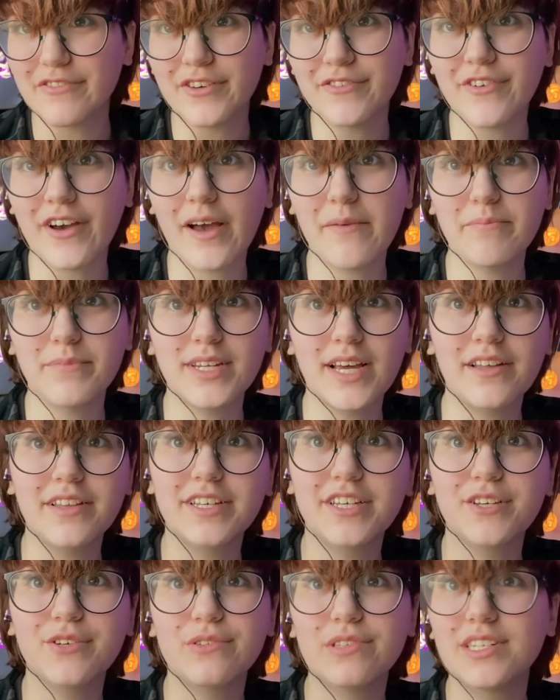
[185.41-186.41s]
If I'm
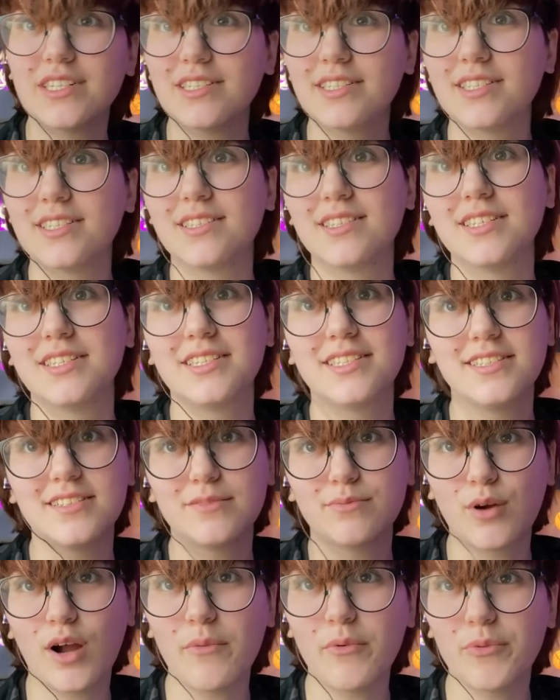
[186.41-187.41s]
telling you this, this is
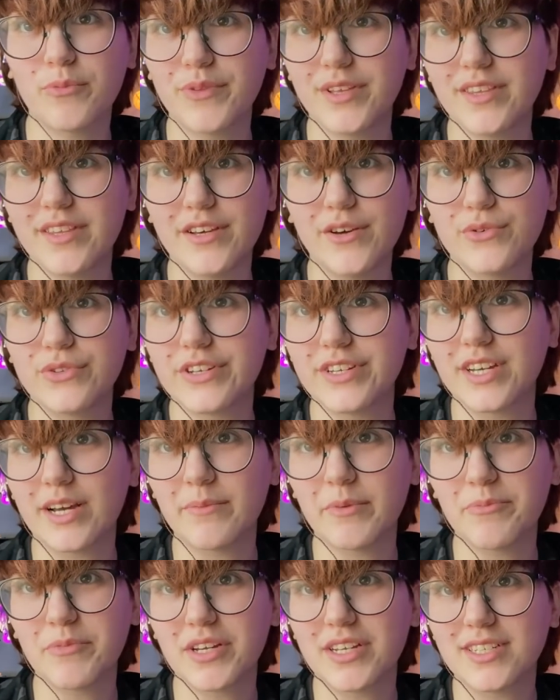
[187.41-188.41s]
probably the only
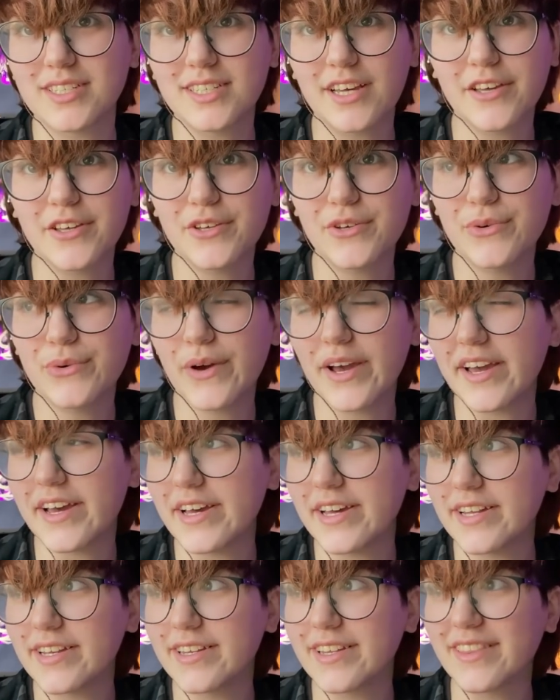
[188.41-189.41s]
time I'm gonna tell you,
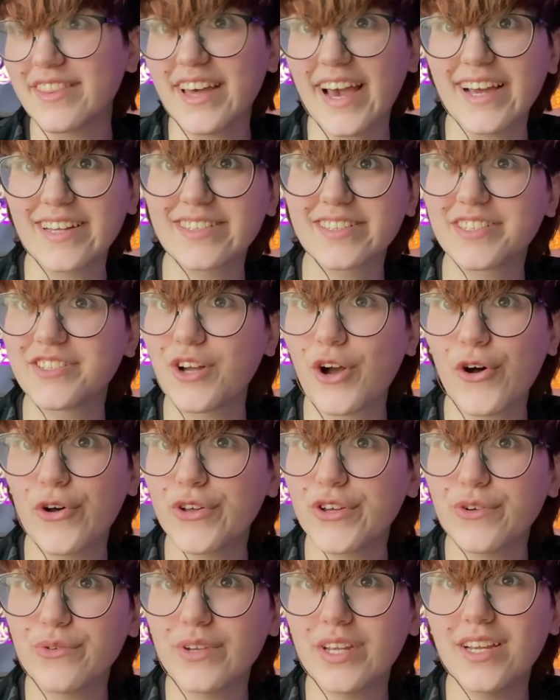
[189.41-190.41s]
and that's
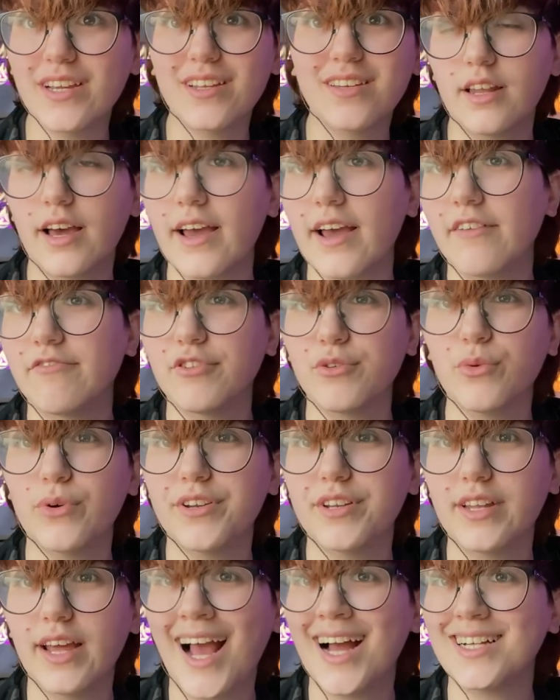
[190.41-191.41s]
all you need. Not
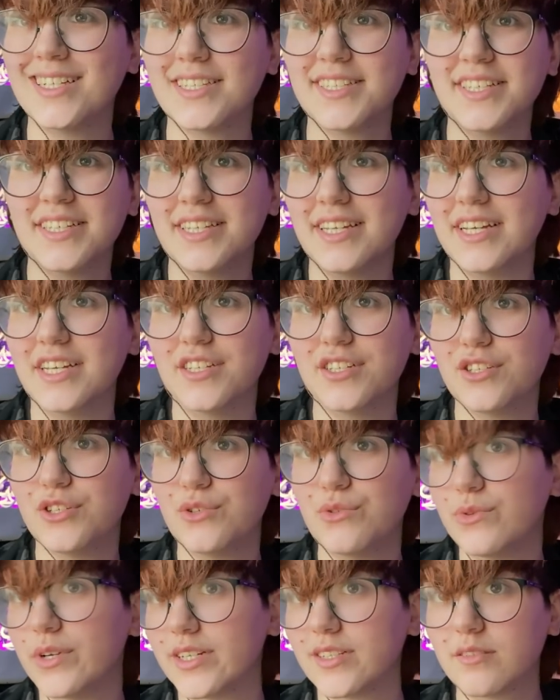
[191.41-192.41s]
everyone has the need
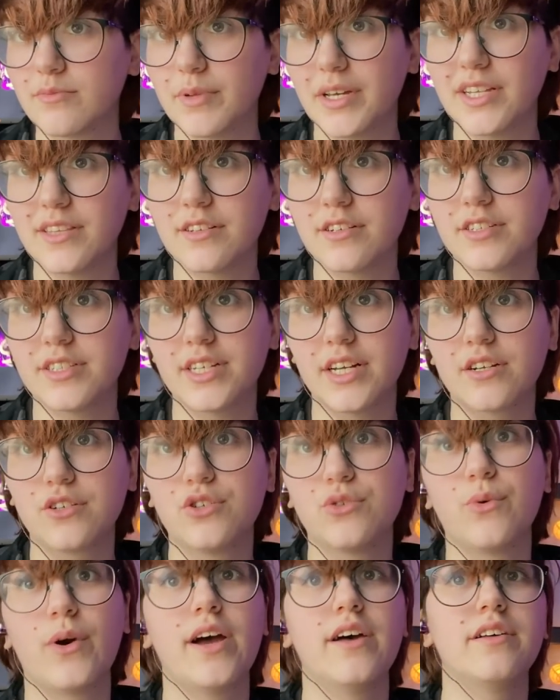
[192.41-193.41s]
to explain their
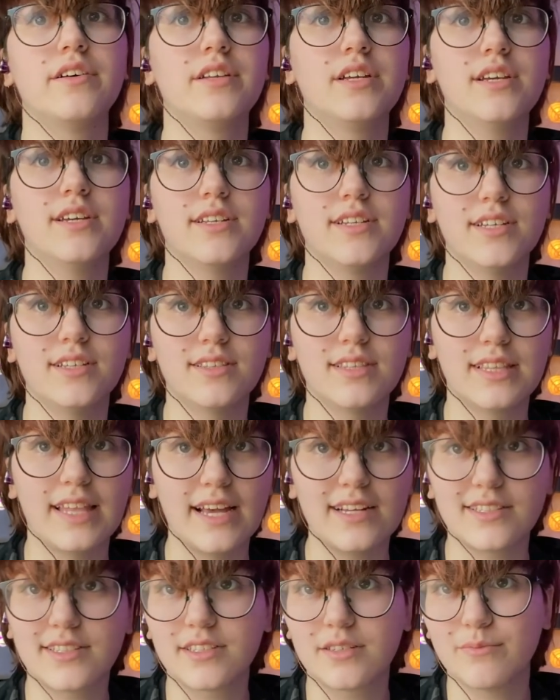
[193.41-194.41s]
sexuality, and
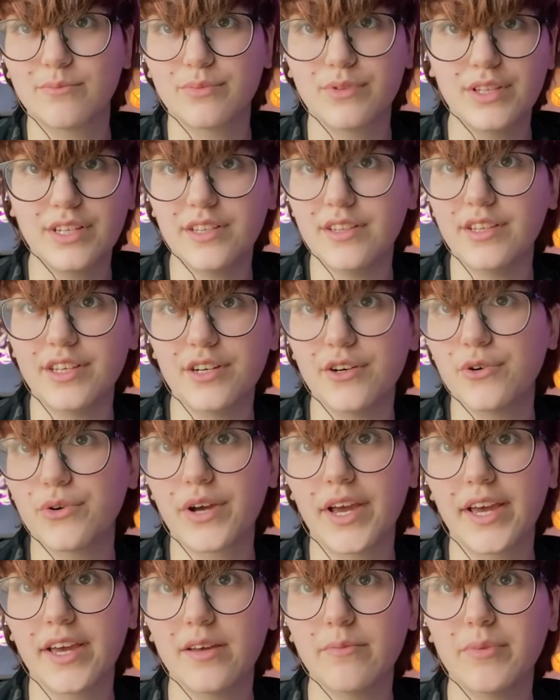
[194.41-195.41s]
that's completely
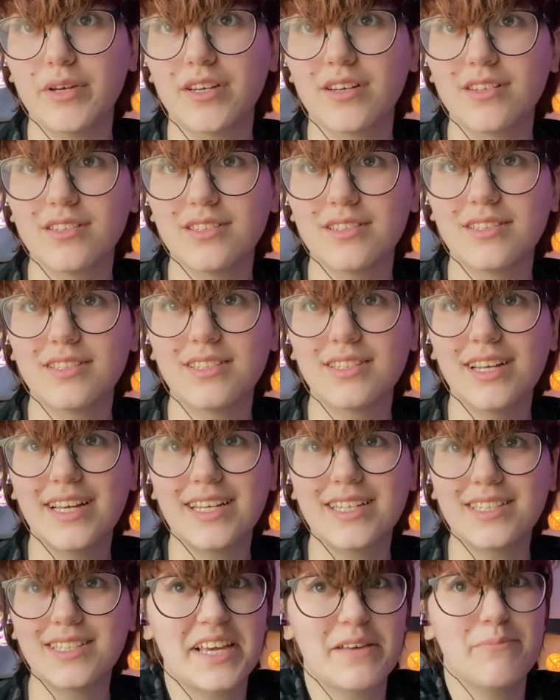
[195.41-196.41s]
okay, because
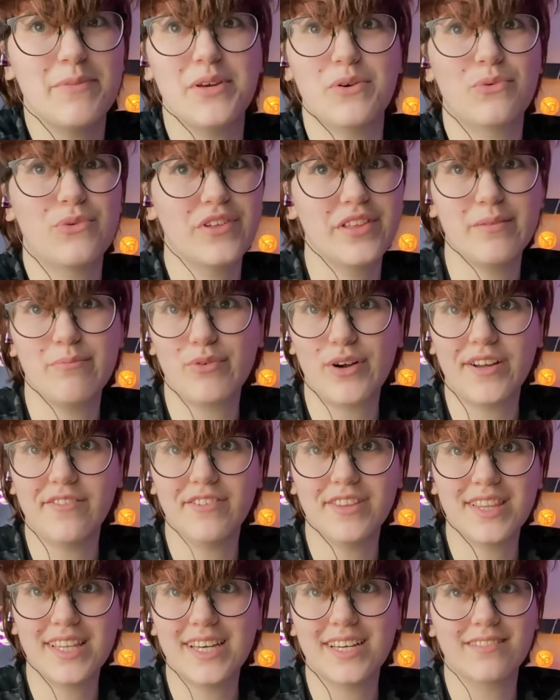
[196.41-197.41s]
it can be a really
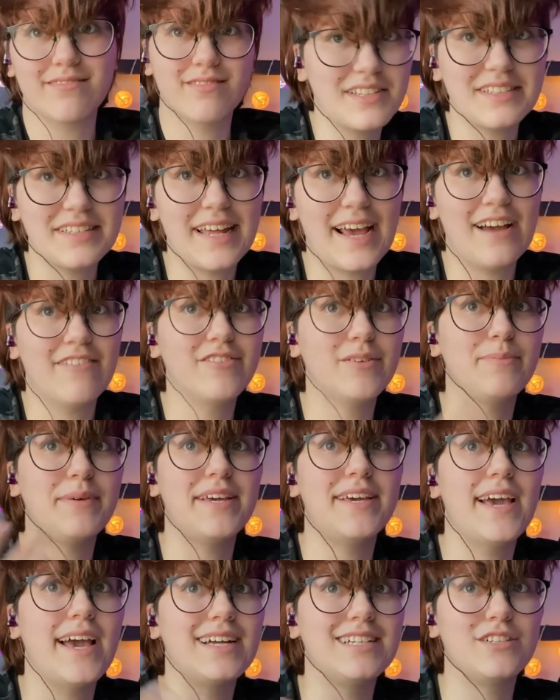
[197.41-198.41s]
private thing. It doesn't have to
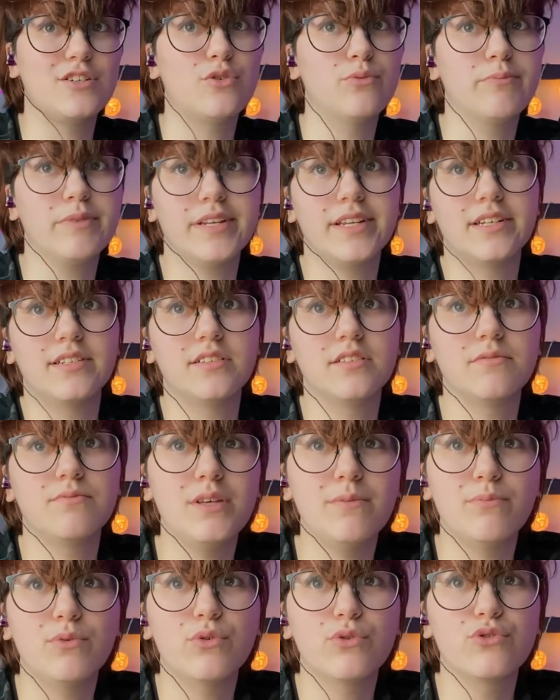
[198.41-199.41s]
be as open as
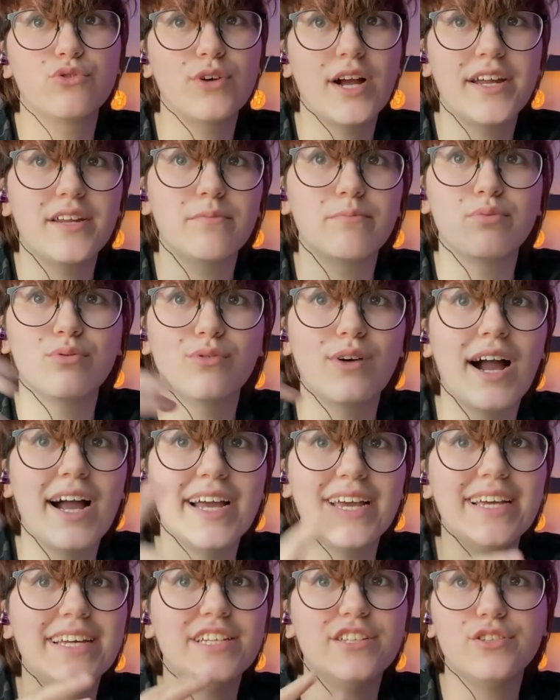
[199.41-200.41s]
people try to pry
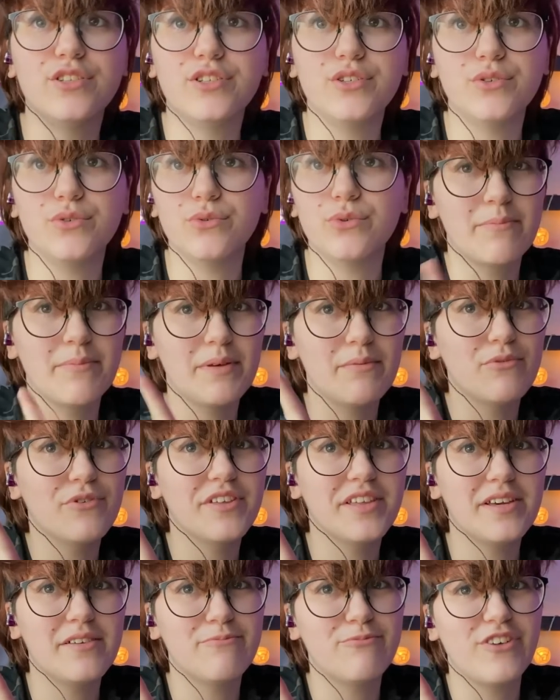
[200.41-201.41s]
into. It can be
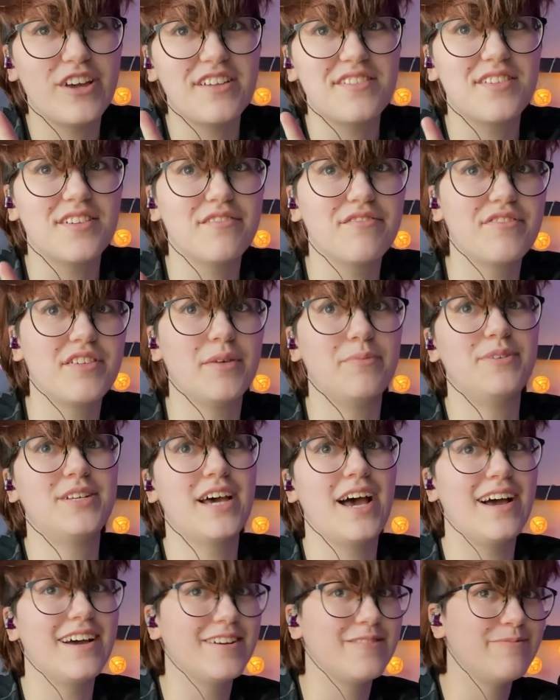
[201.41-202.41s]
really invasive
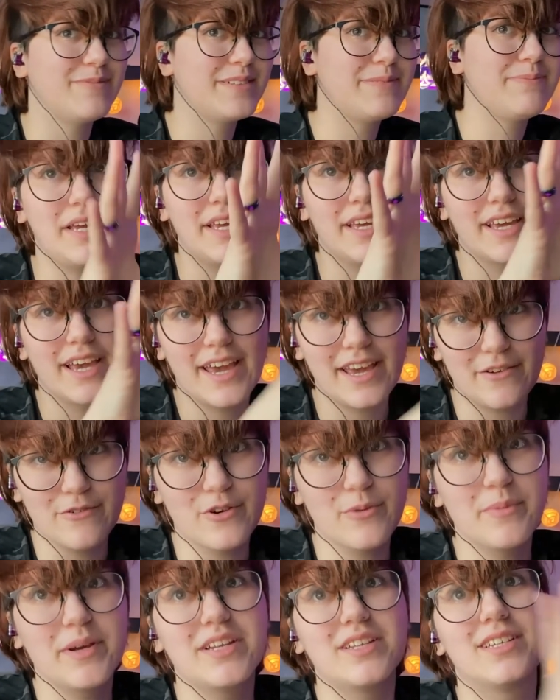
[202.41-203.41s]
sometimes being
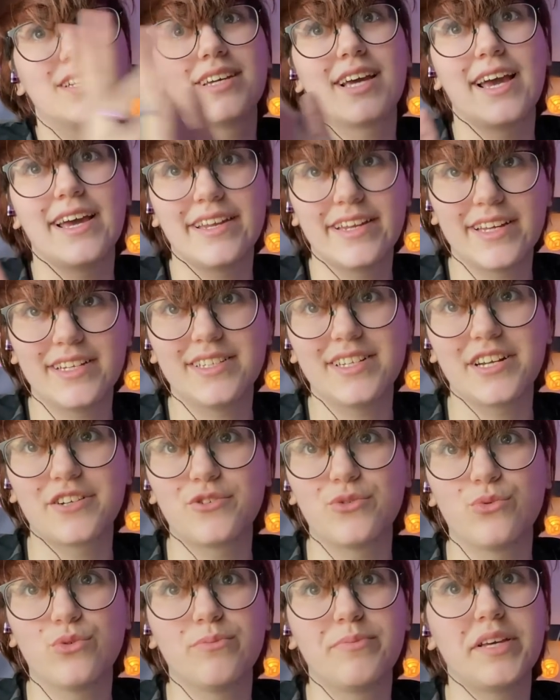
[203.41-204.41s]
aromantic and
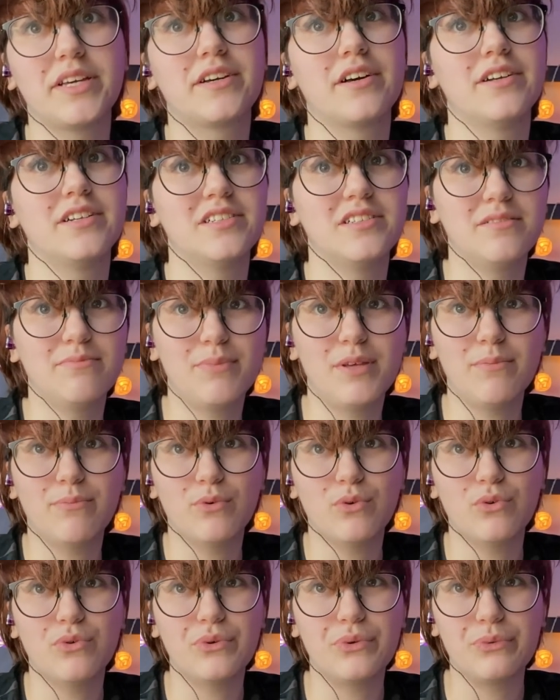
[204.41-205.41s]
asexual, because
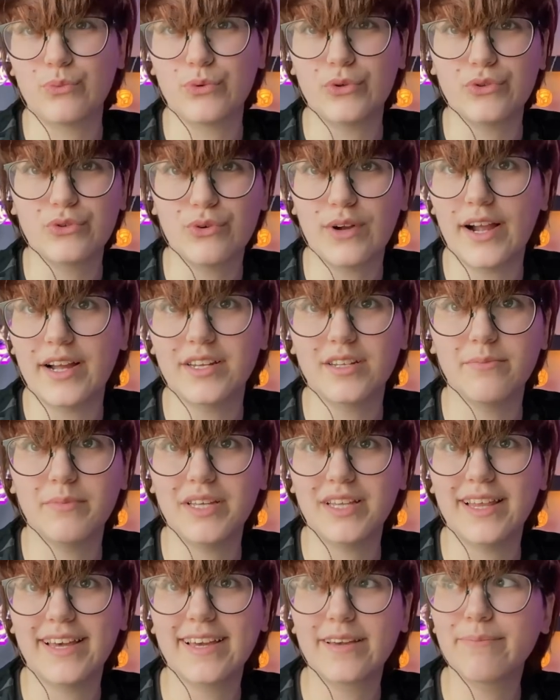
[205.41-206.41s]
people will try to
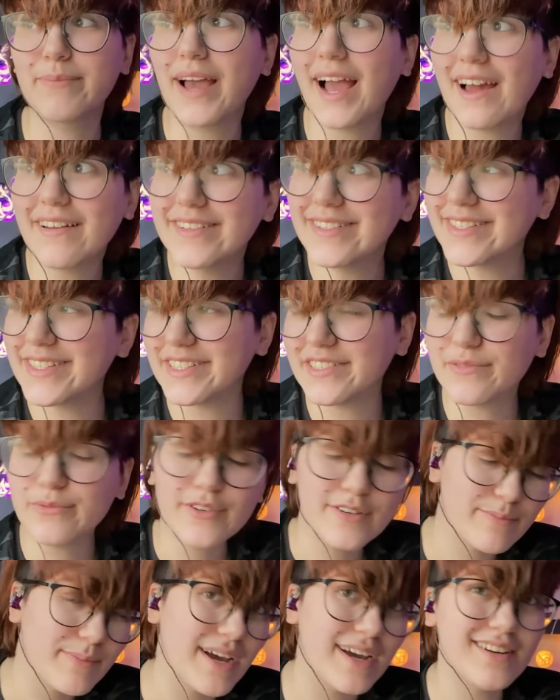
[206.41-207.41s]
be like, but how does this
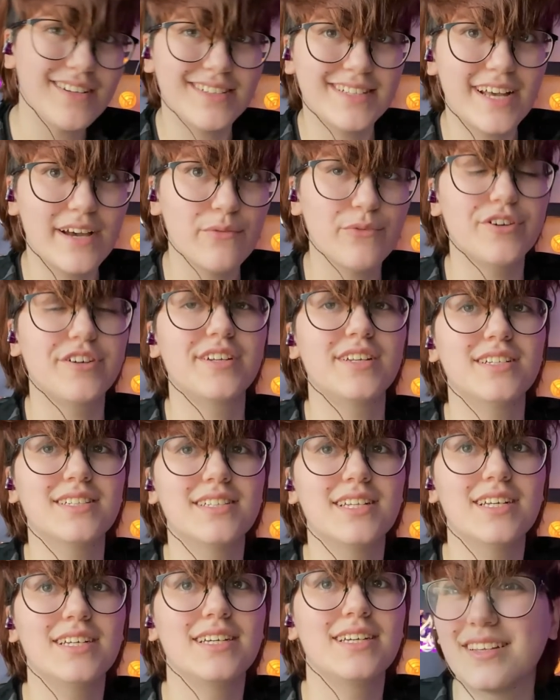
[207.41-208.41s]
work? How does that work? And
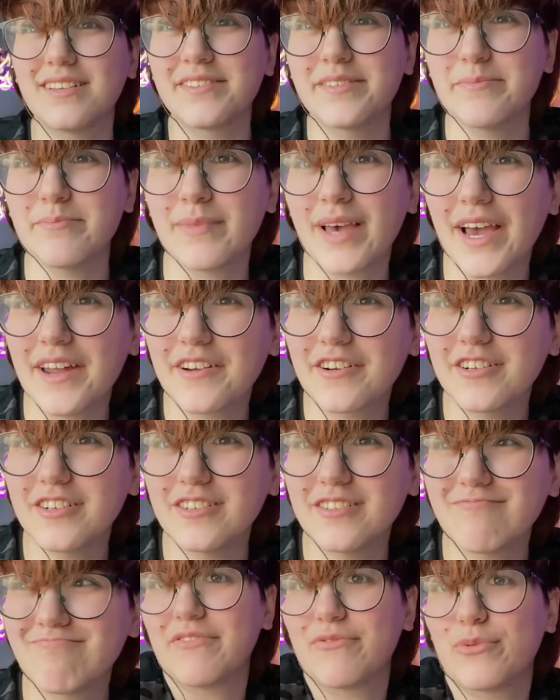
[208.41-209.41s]
it's like, does it
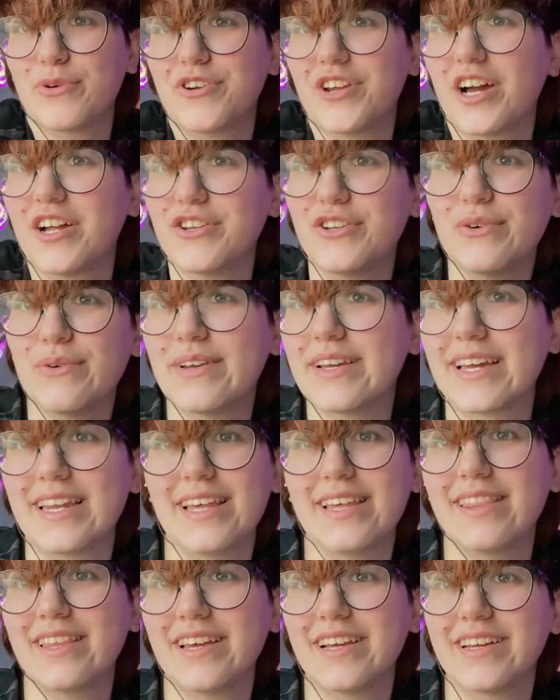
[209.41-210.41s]
matter? If we're not doing
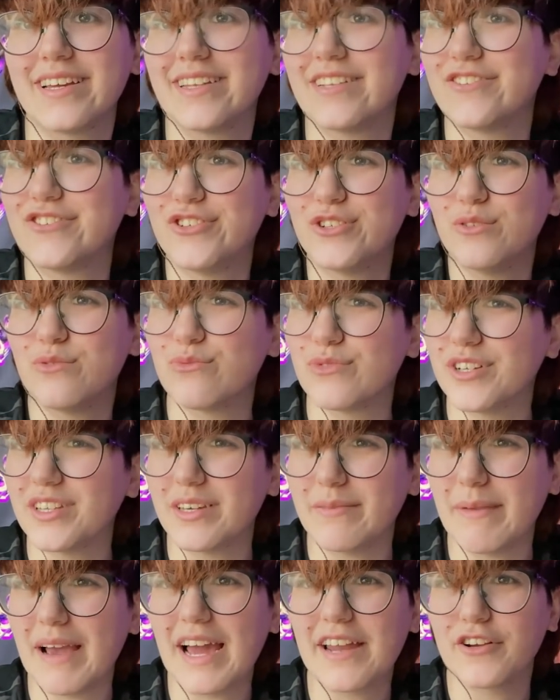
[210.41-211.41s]
anything, it shouldn't
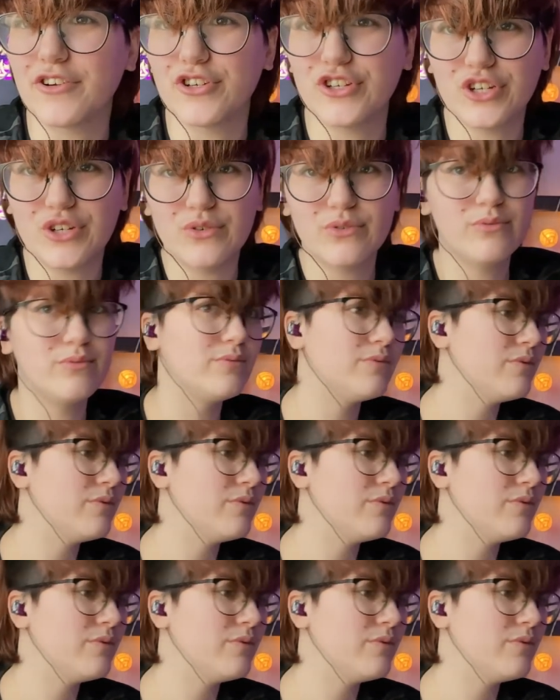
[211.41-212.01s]
really matter to you.